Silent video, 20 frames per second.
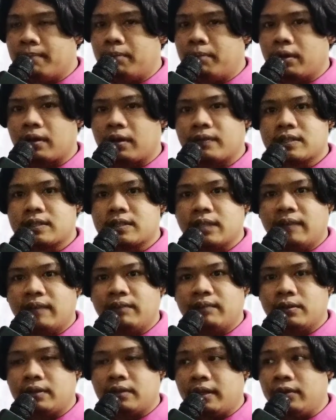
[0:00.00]
book of
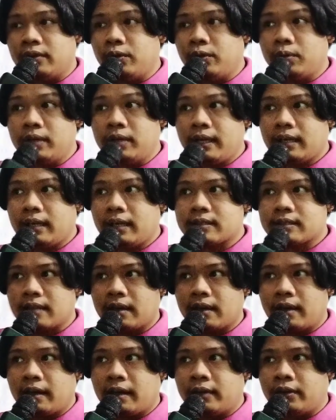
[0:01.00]
the newly
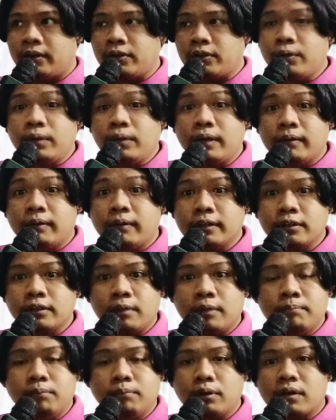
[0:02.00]

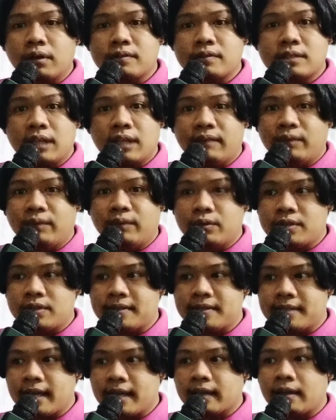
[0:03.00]
written book of Slavoj
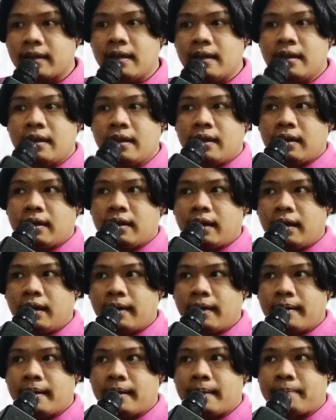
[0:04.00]
Zizek,
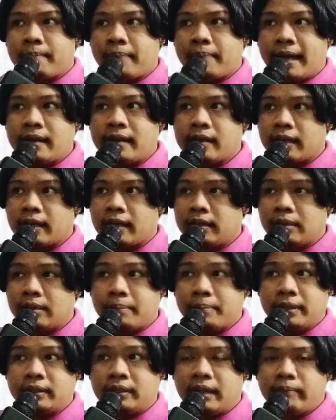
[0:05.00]
Panic and
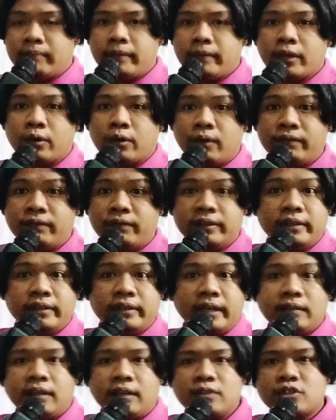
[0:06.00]
the Pandemic.
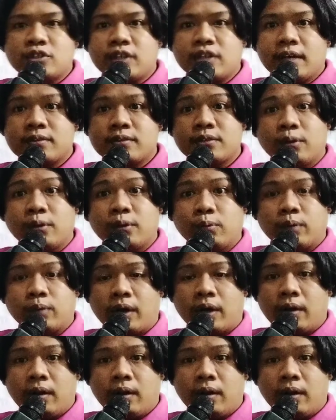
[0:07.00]
COVID-19 shakes the